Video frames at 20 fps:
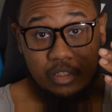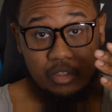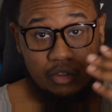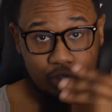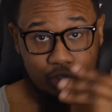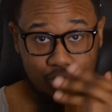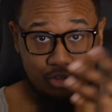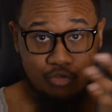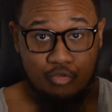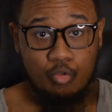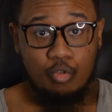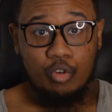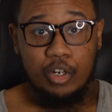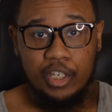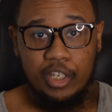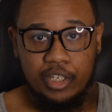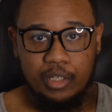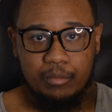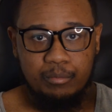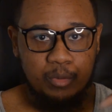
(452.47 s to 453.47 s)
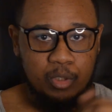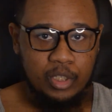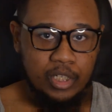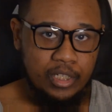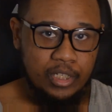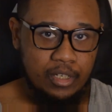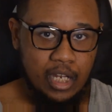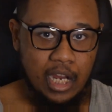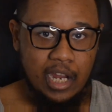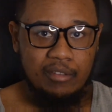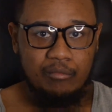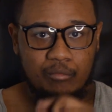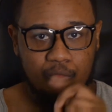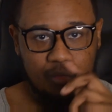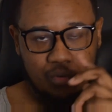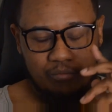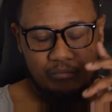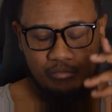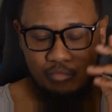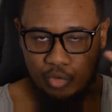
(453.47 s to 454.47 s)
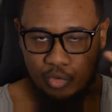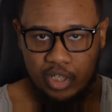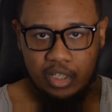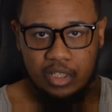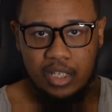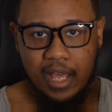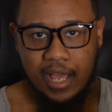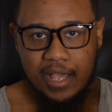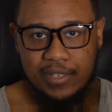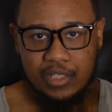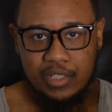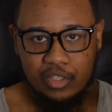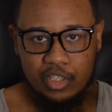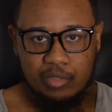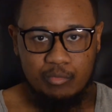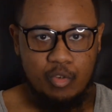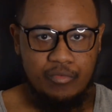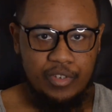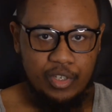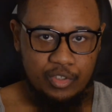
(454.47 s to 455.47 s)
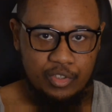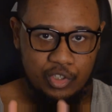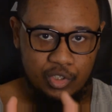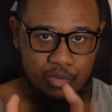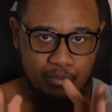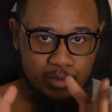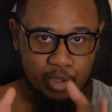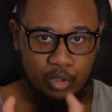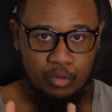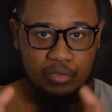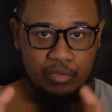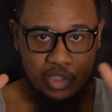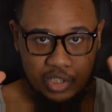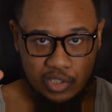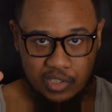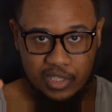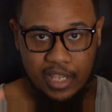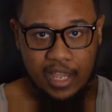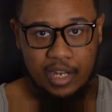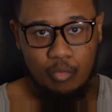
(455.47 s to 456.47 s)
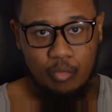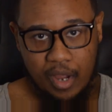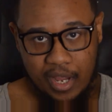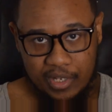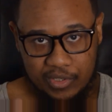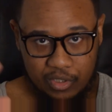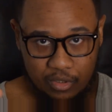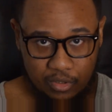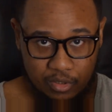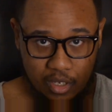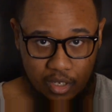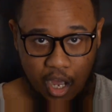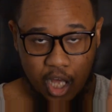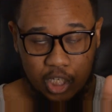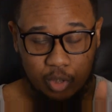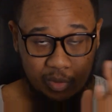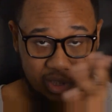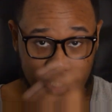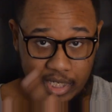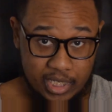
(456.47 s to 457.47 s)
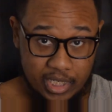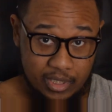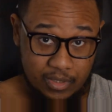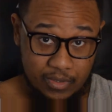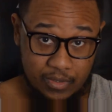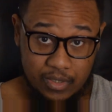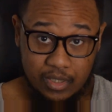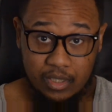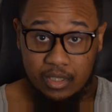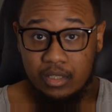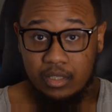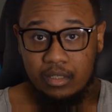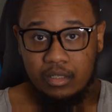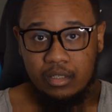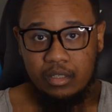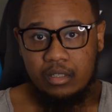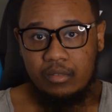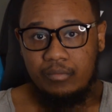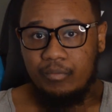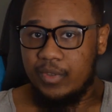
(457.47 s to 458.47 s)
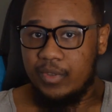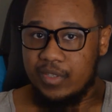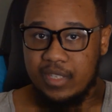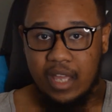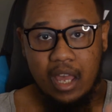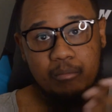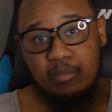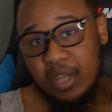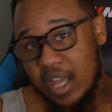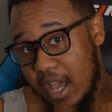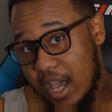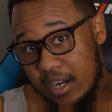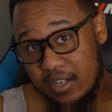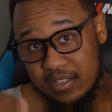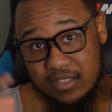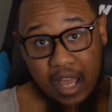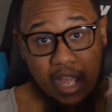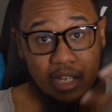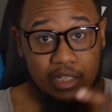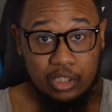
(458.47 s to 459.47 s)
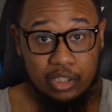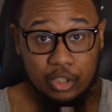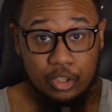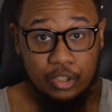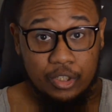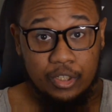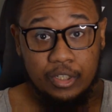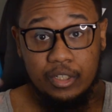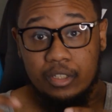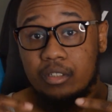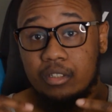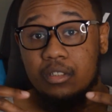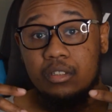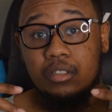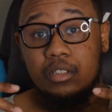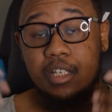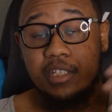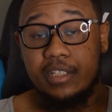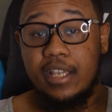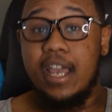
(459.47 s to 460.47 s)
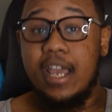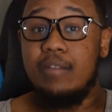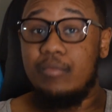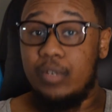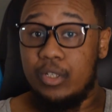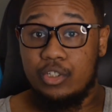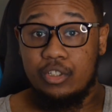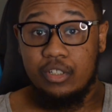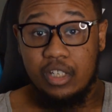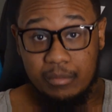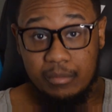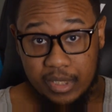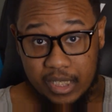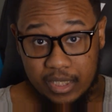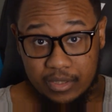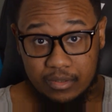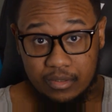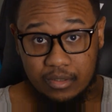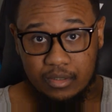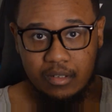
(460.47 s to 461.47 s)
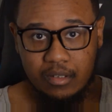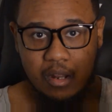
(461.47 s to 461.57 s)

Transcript: destroy it, but I realized that this movie is just built to segue into Halloween Ends. It's not bad, it's not good, it's average at best.